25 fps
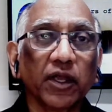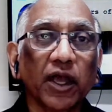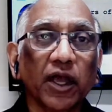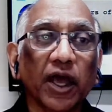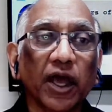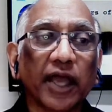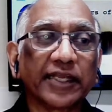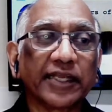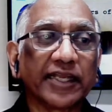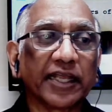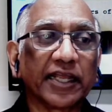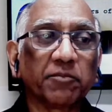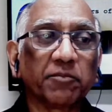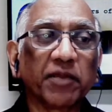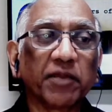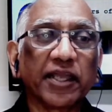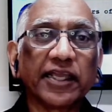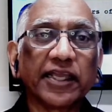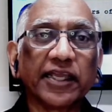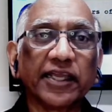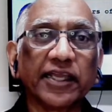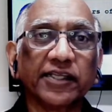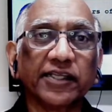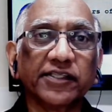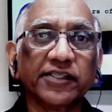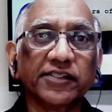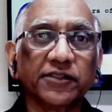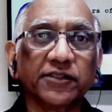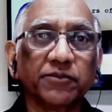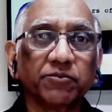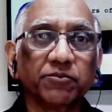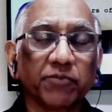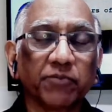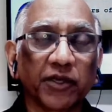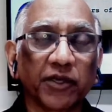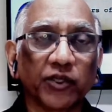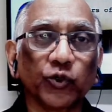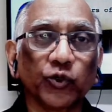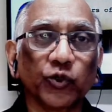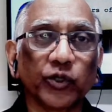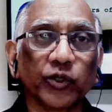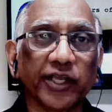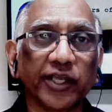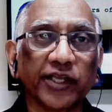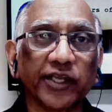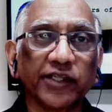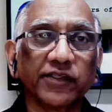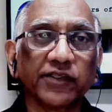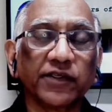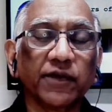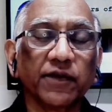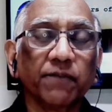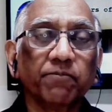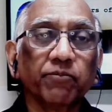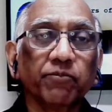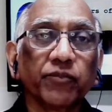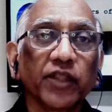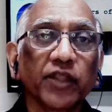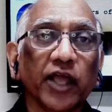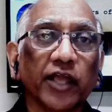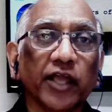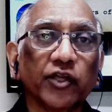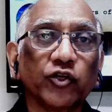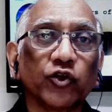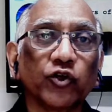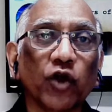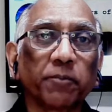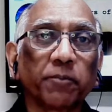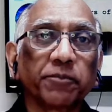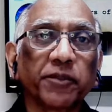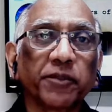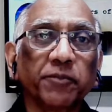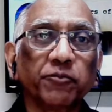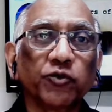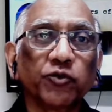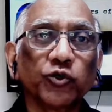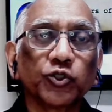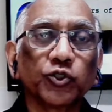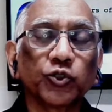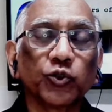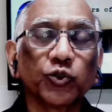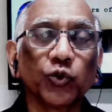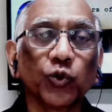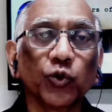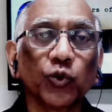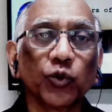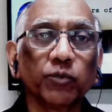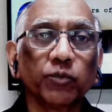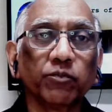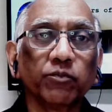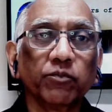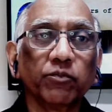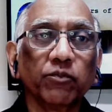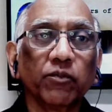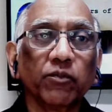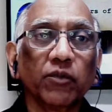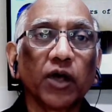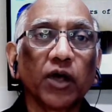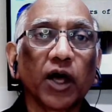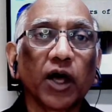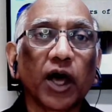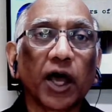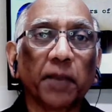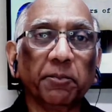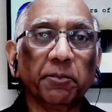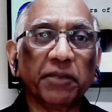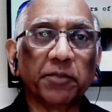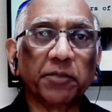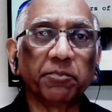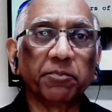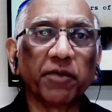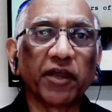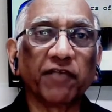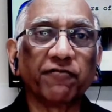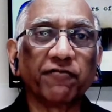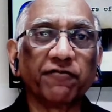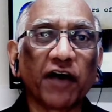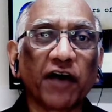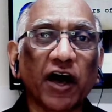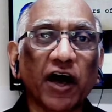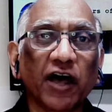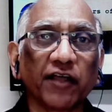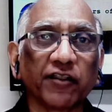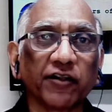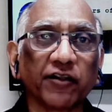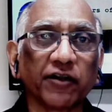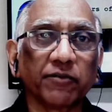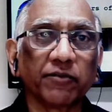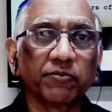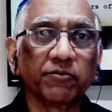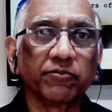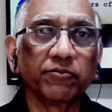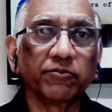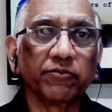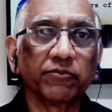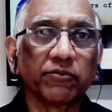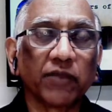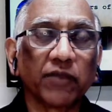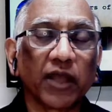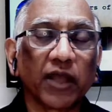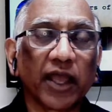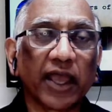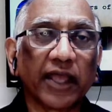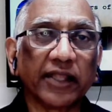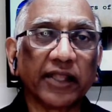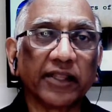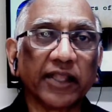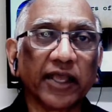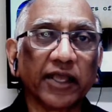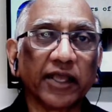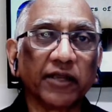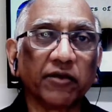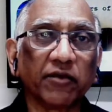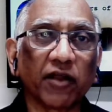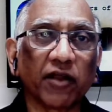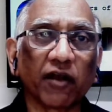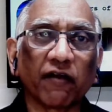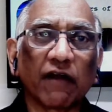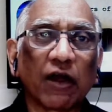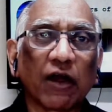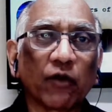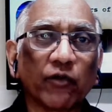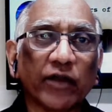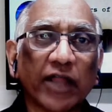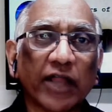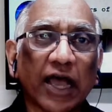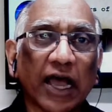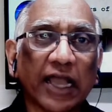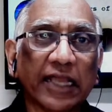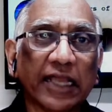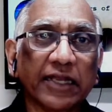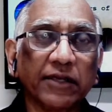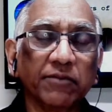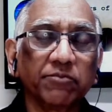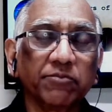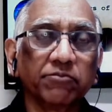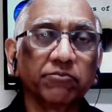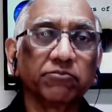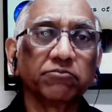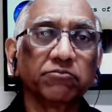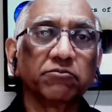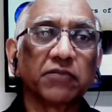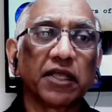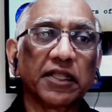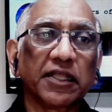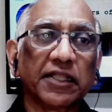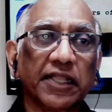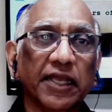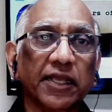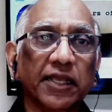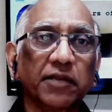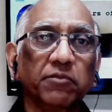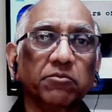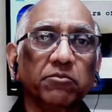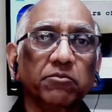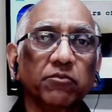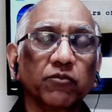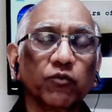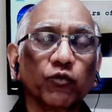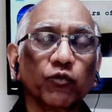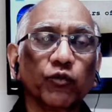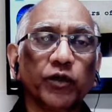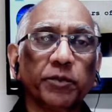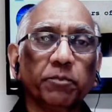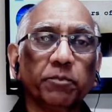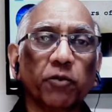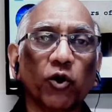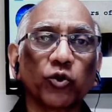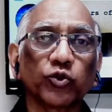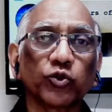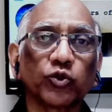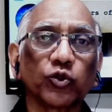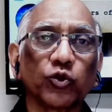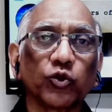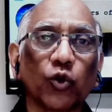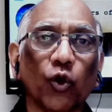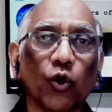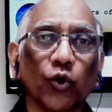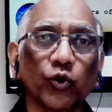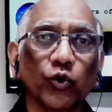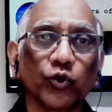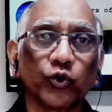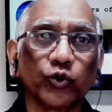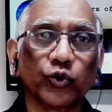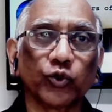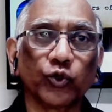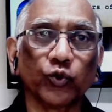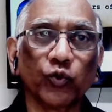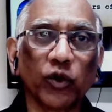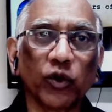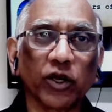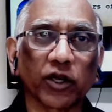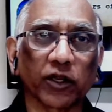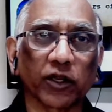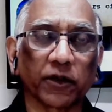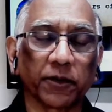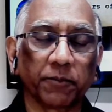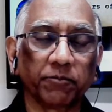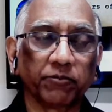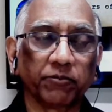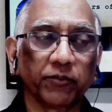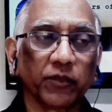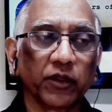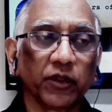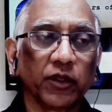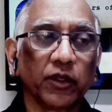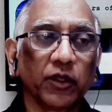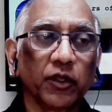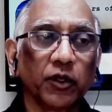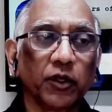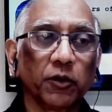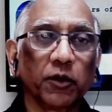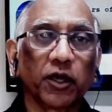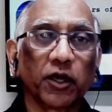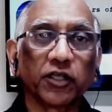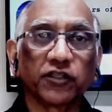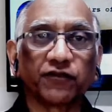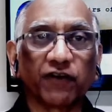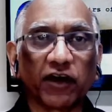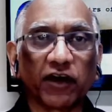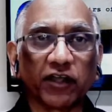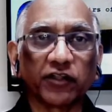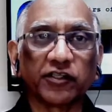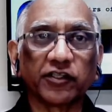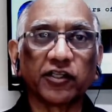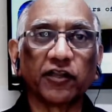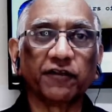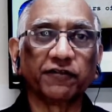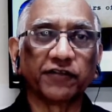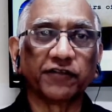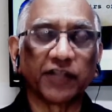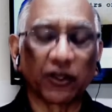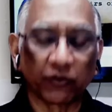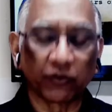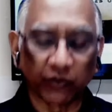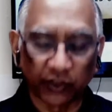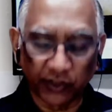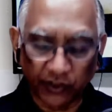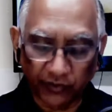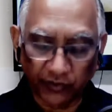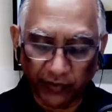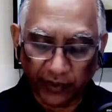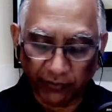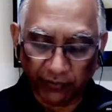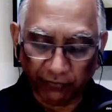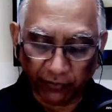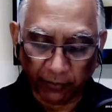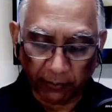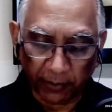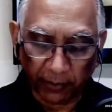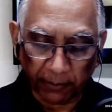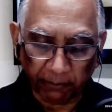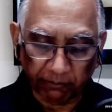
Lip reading: I take my kids, my two kids, I drop them to school, I meet my father, and then around 9, and then we both go to work. His father lives down the street from him.